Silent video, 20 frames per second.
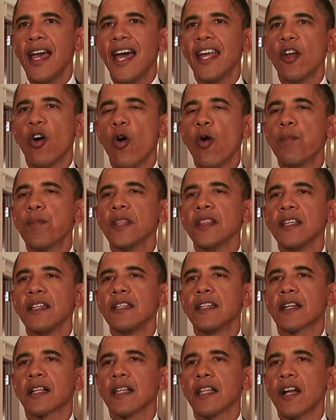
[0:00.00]
had
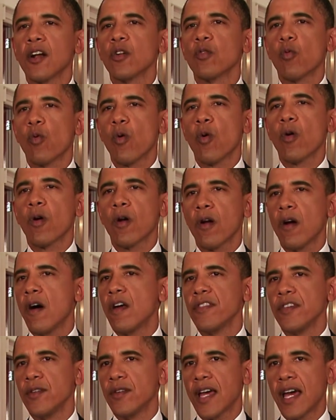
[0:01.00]
openly declared war
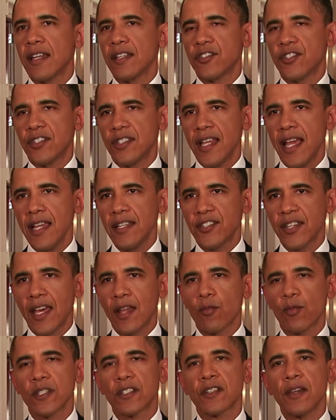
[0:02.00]
on the United States
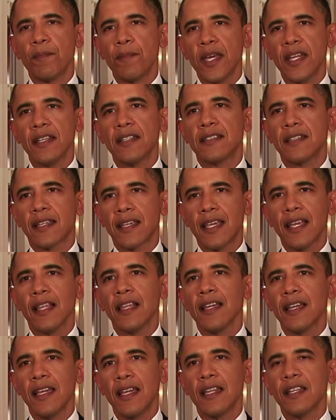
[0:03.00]
and was committed to
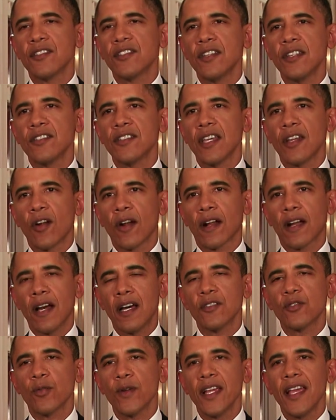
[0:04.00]
killing innocents in our
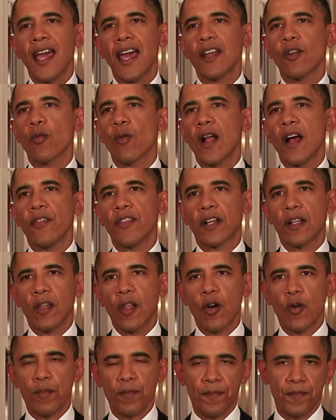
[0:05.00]
country and around the
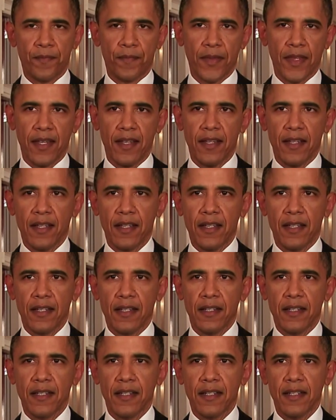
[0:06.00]
globe.
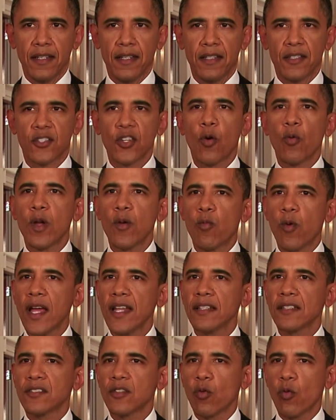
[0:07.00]
And so we
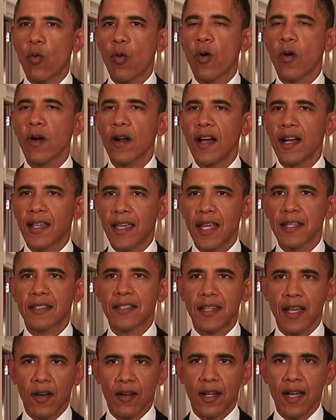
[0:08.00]
went to war
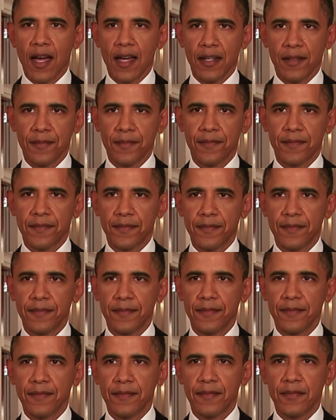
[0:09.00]
against al-Queda
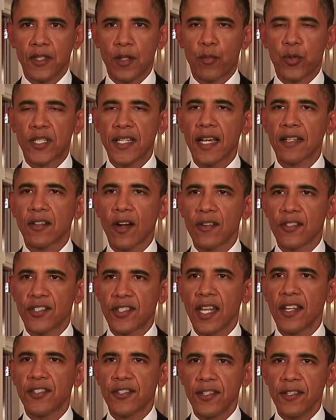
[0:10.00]
to protect our
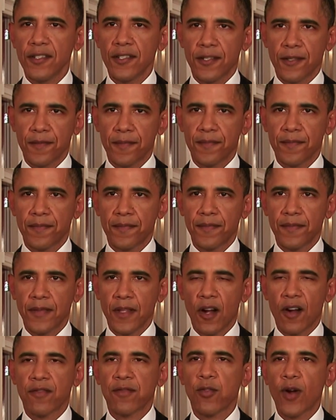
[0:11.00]
citizens,
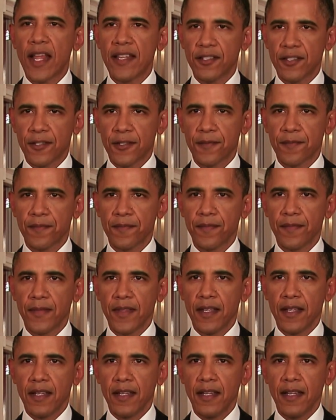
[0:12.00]
our friends,
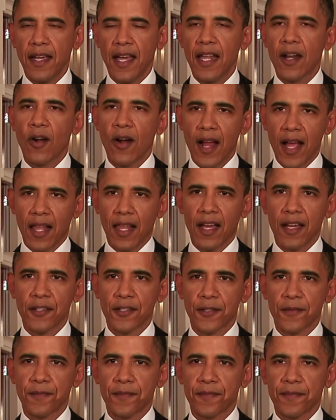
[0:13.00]
and our
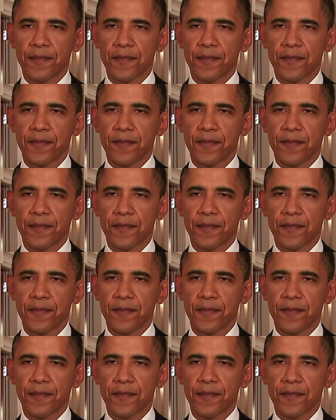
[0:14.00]
allies.